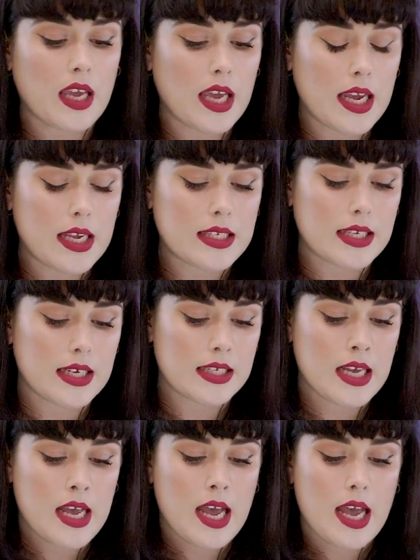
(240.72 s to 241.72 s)
cases,
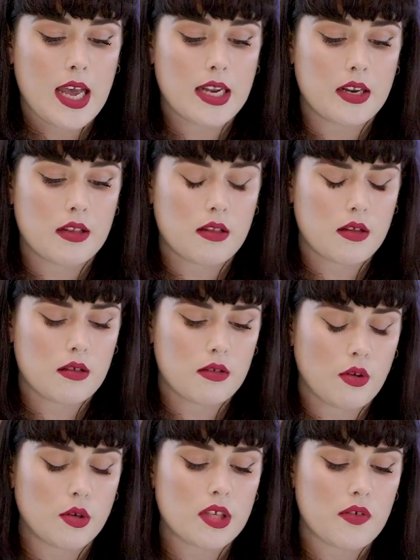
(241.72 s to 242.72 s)
and
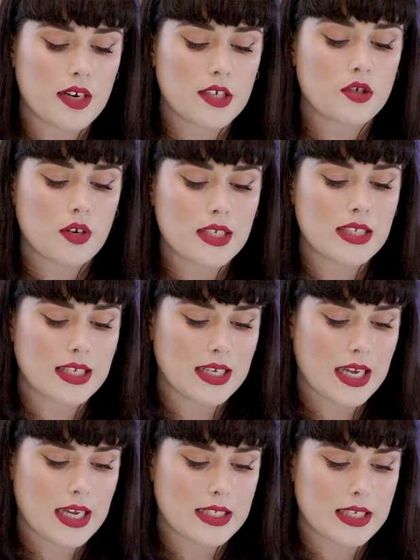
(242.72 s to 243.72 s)
those are interesting
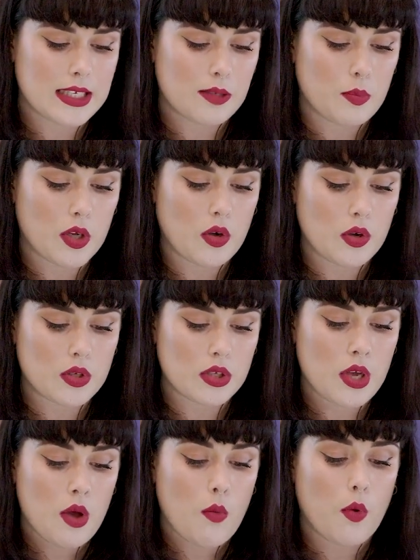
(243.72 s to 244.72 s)
cases because
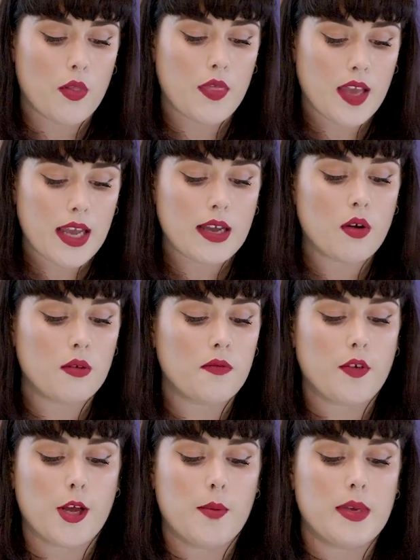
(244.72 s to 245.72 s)
what they
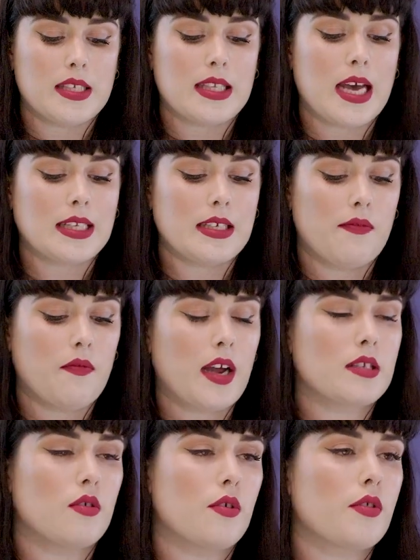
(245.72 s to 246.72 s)
confirm is that, in
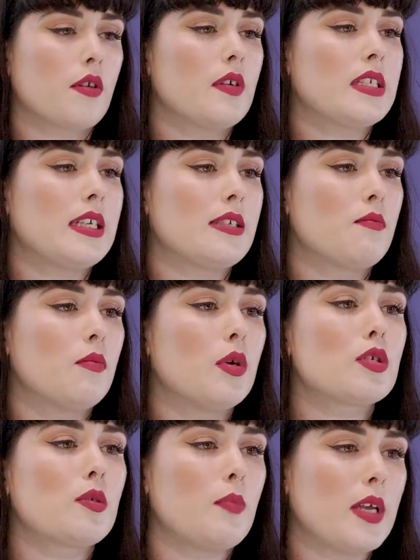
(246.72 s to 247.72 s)
fact, authorities
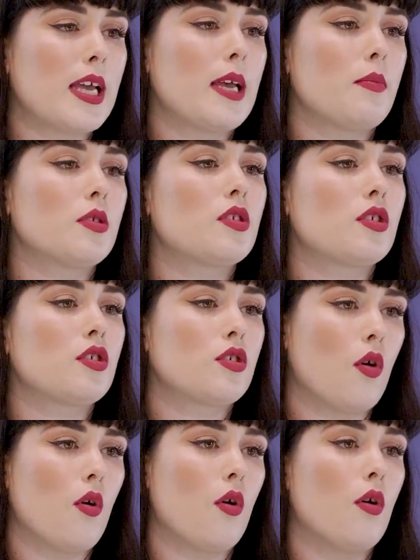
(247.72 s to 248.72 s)
must be able to
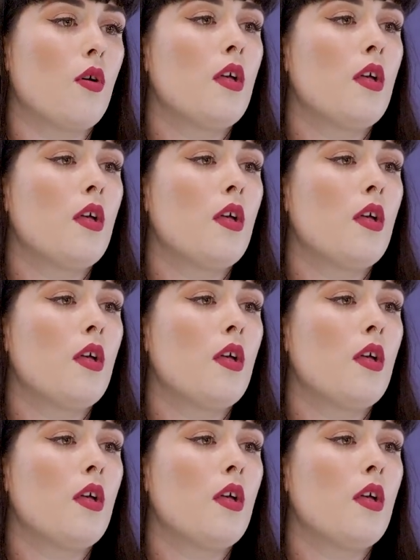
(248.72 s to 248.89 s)
show